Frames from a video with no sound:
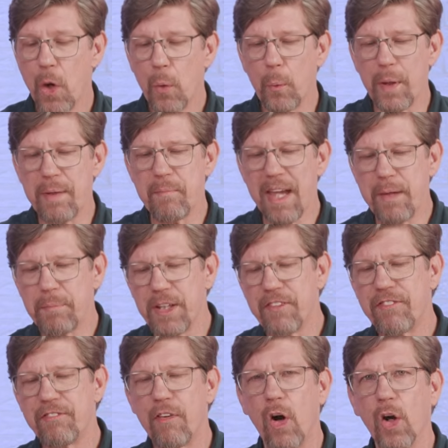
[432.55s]
we may be
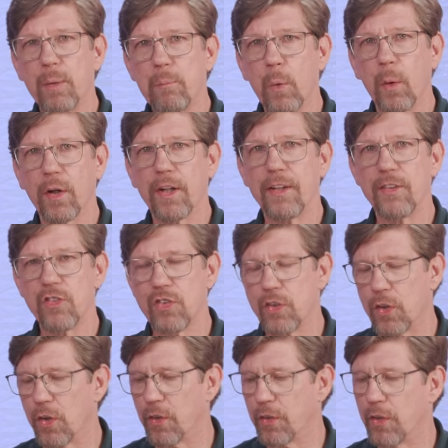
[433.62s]
far more
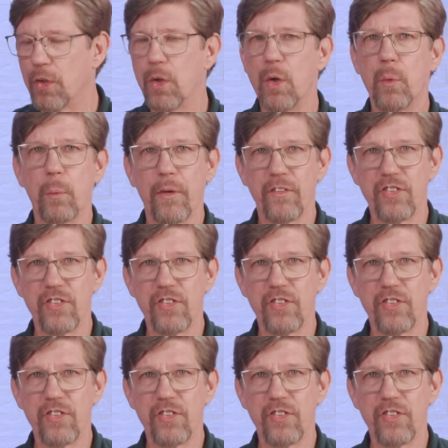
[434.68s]
concerned with